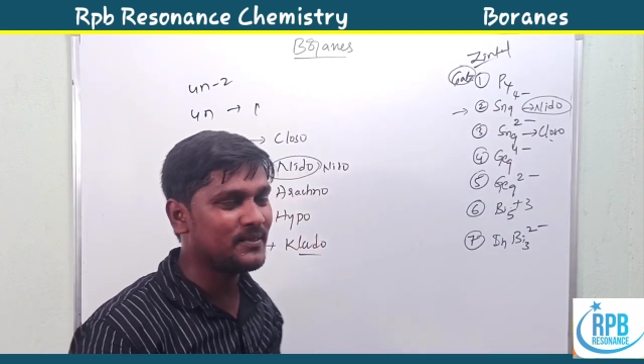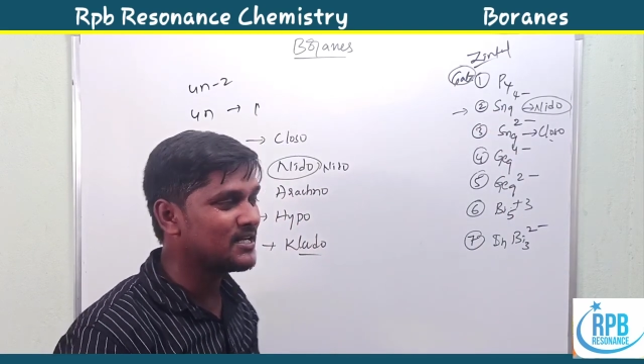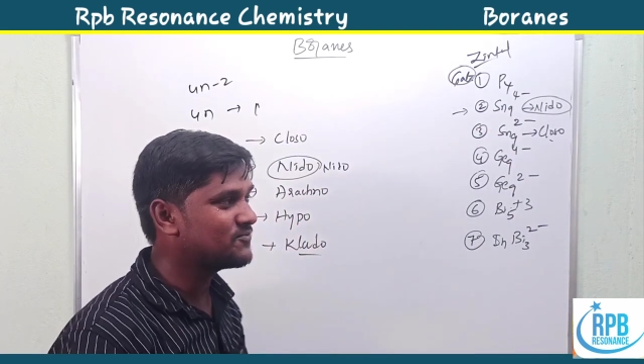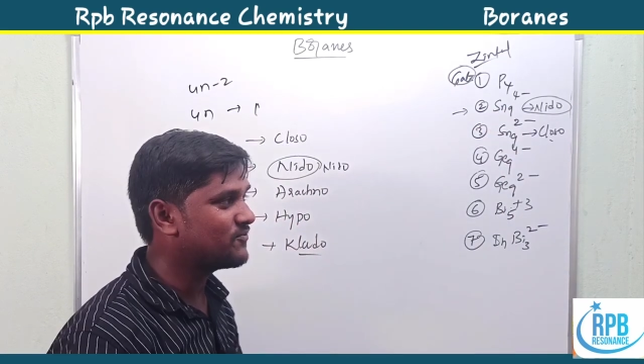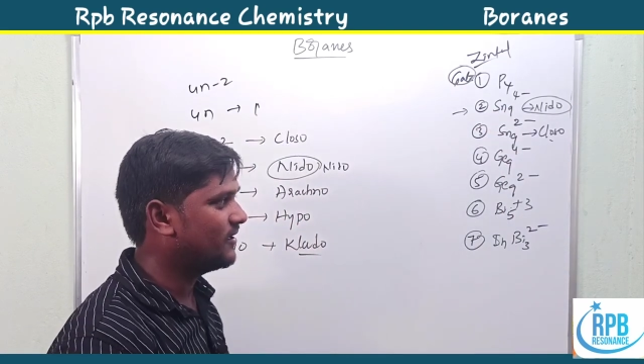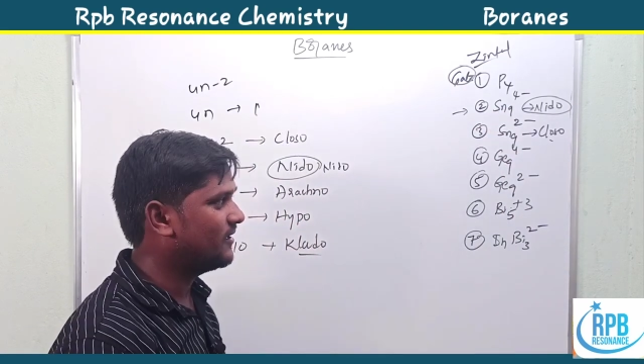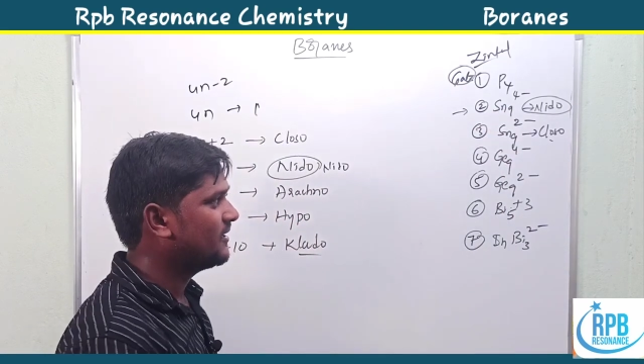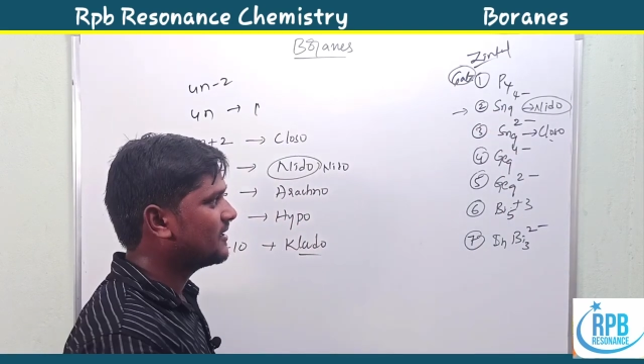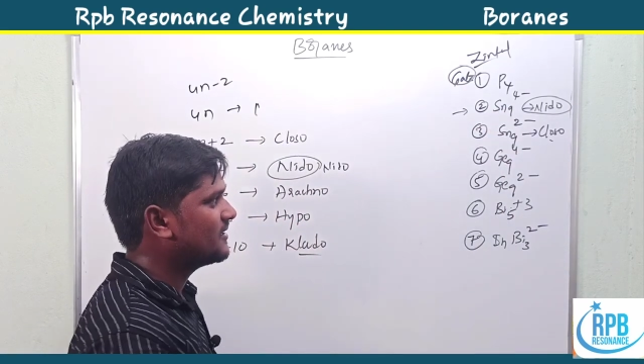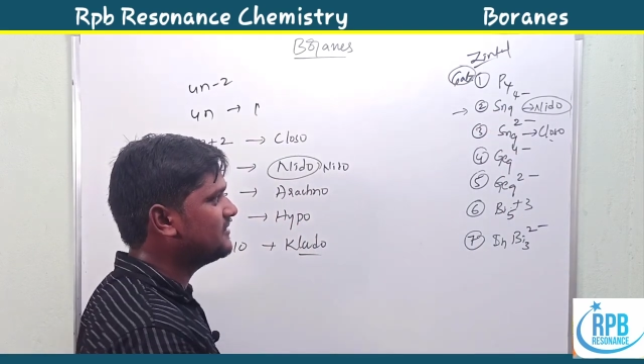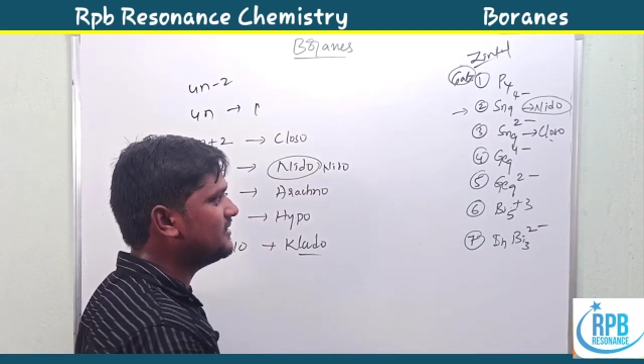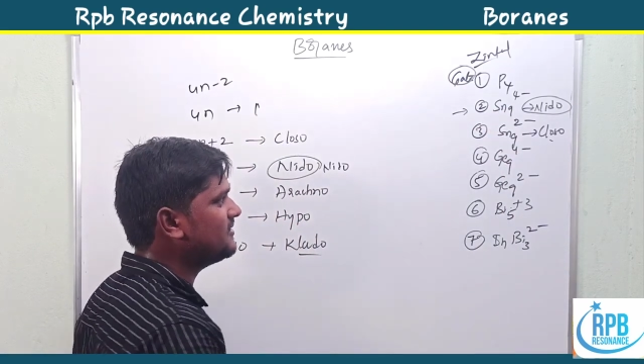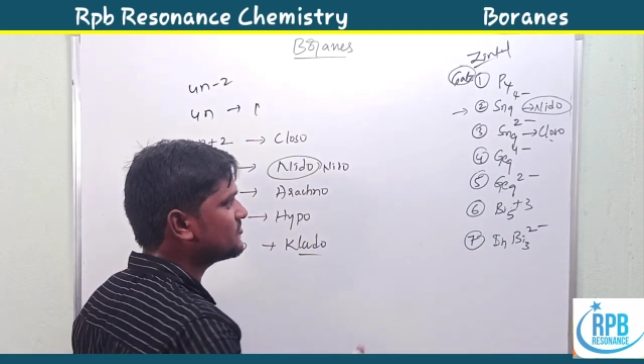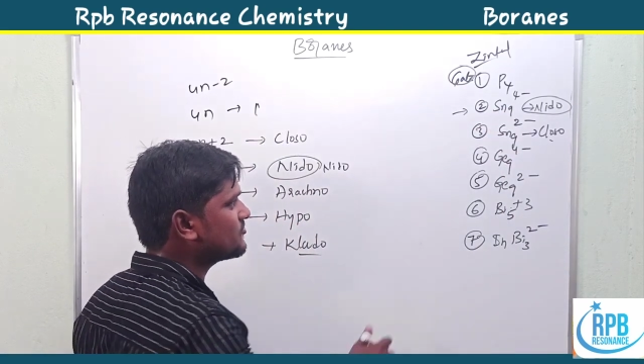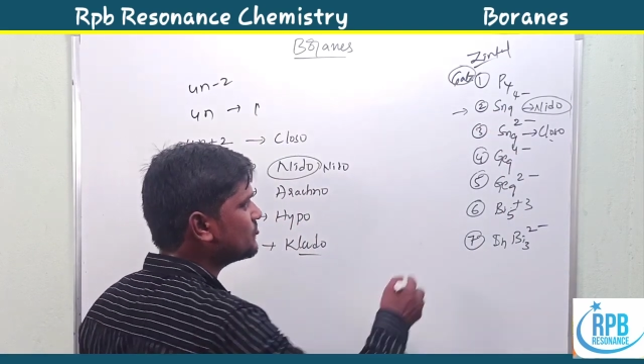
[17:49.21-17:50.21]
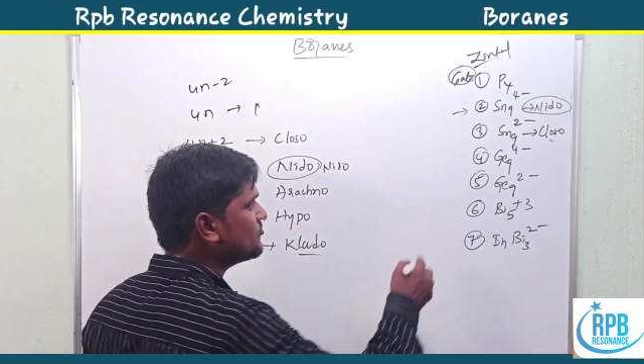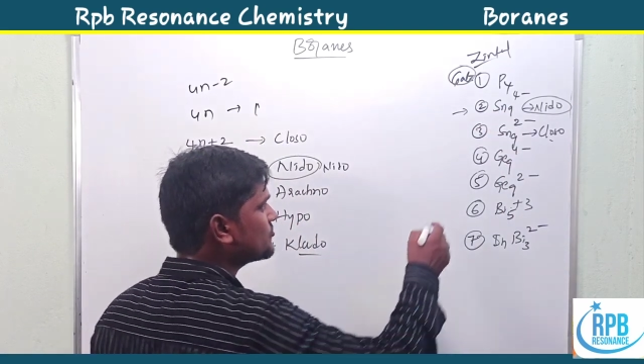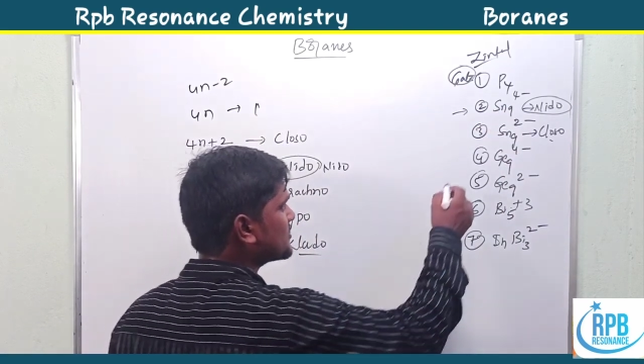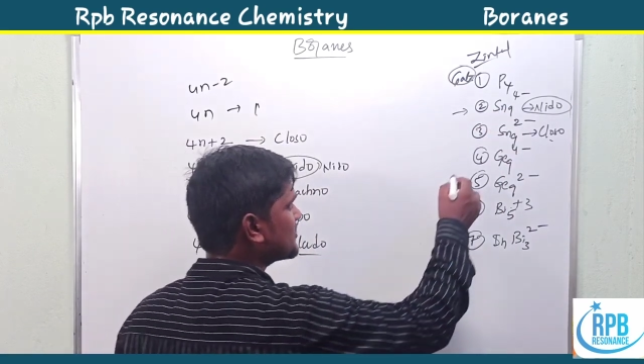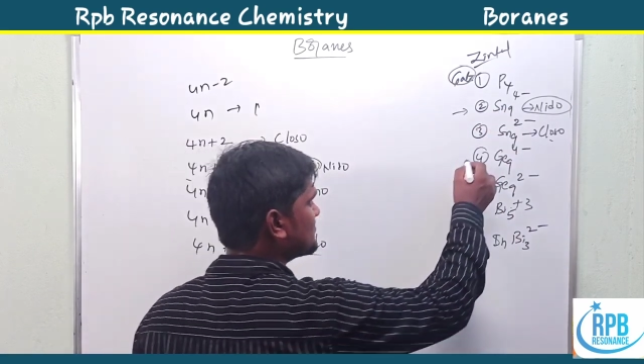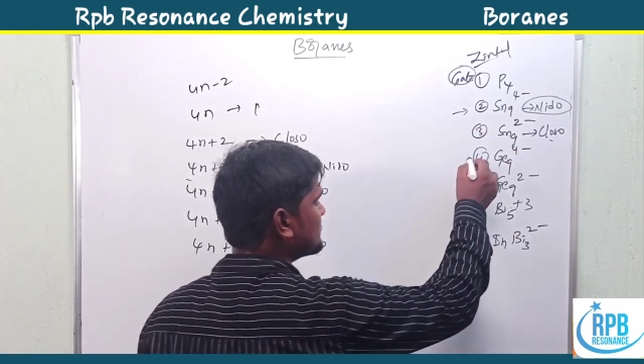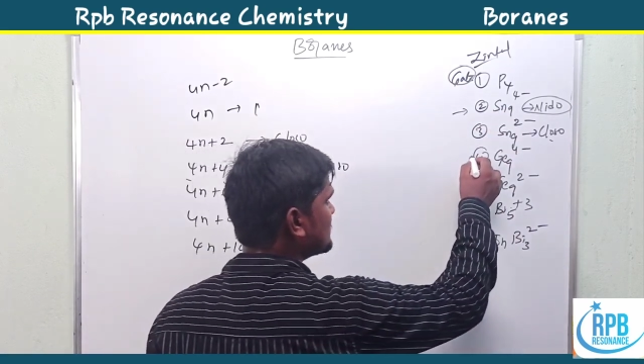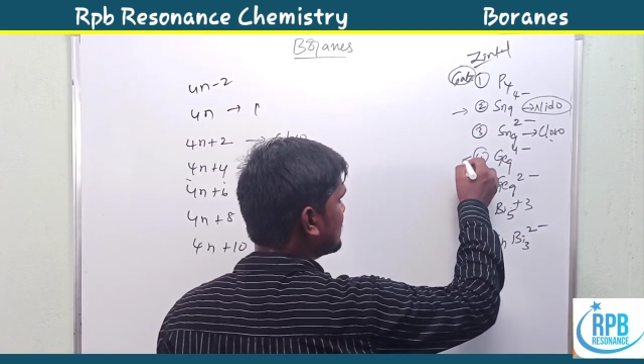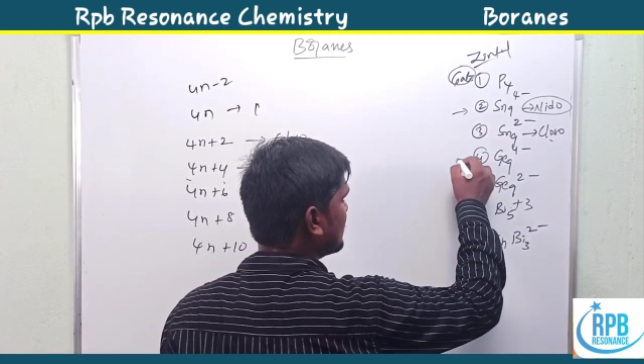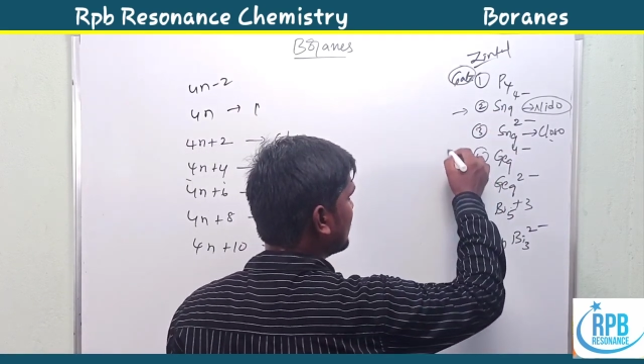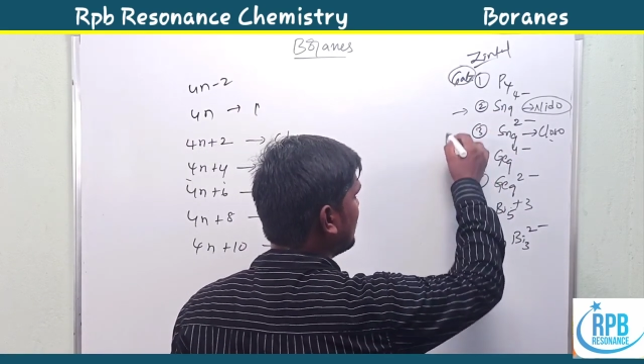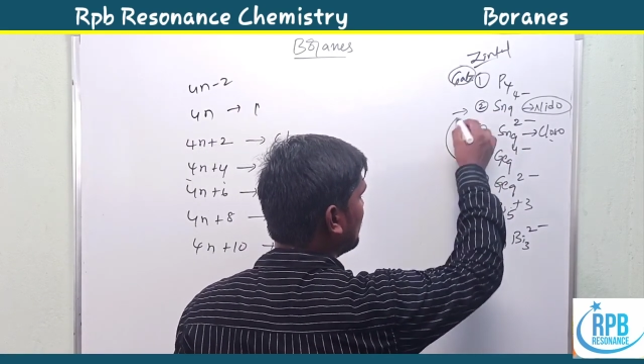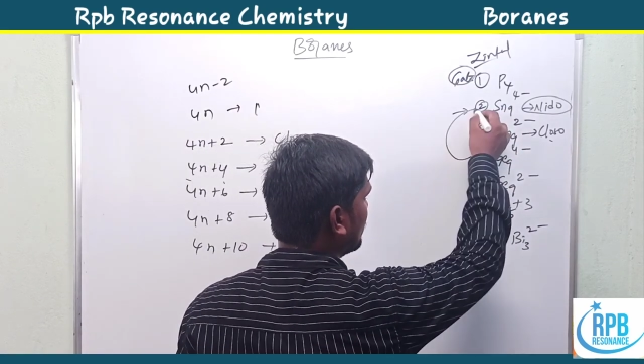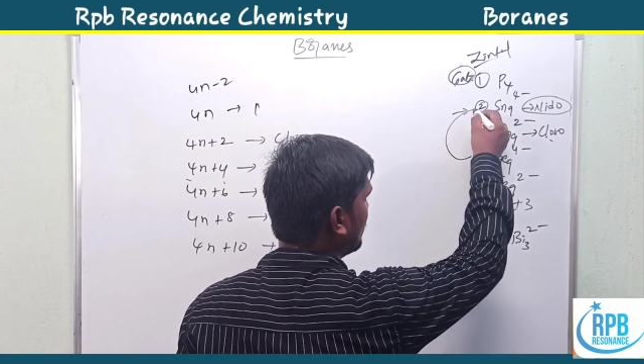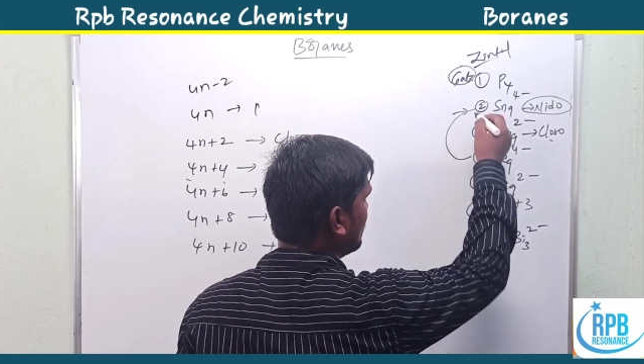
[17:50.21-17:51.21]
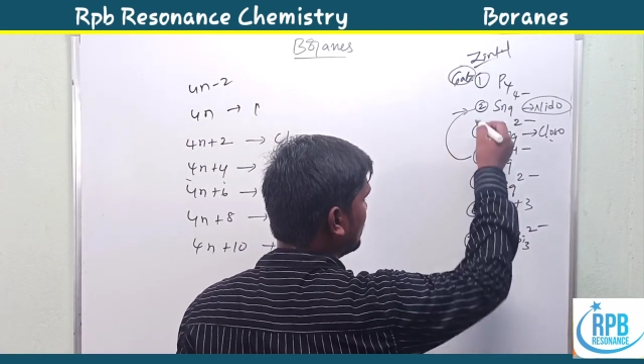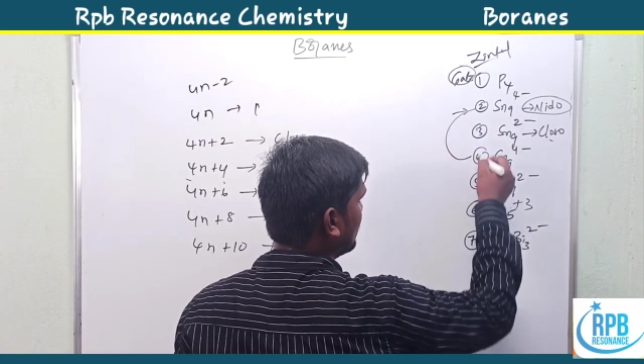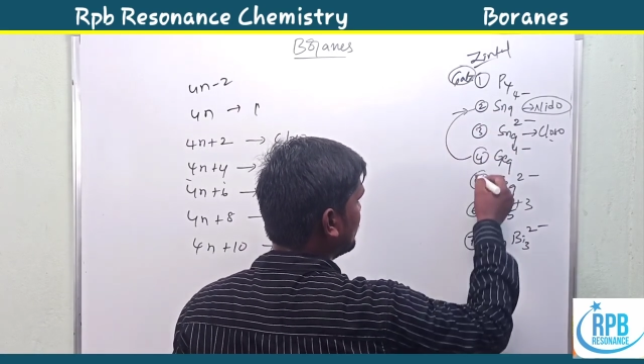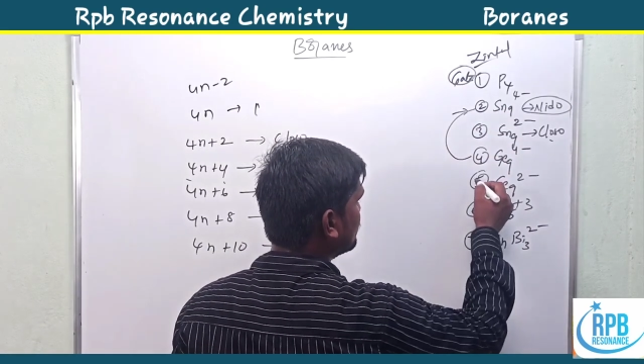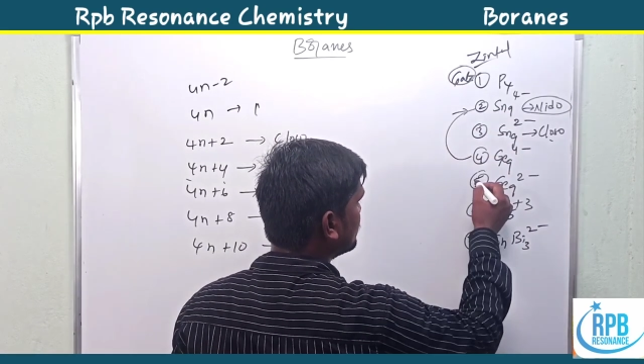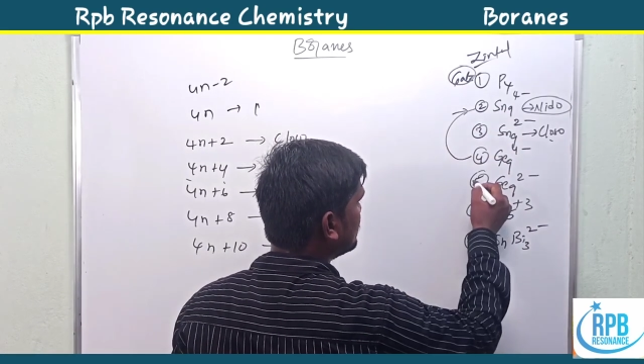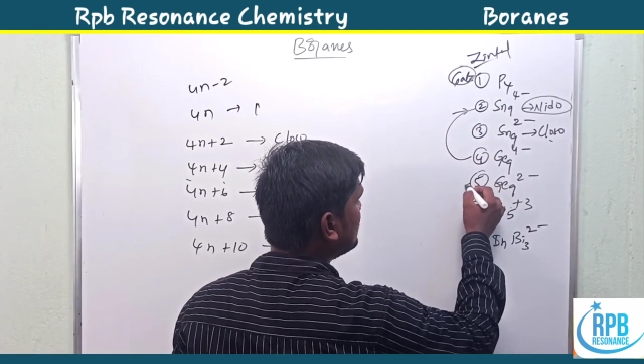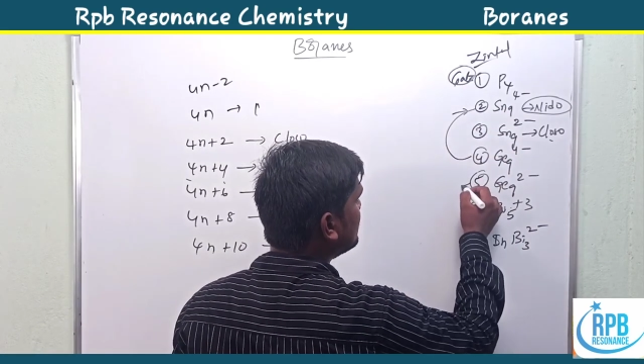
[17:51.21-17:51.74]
That's why these two structures are equal. So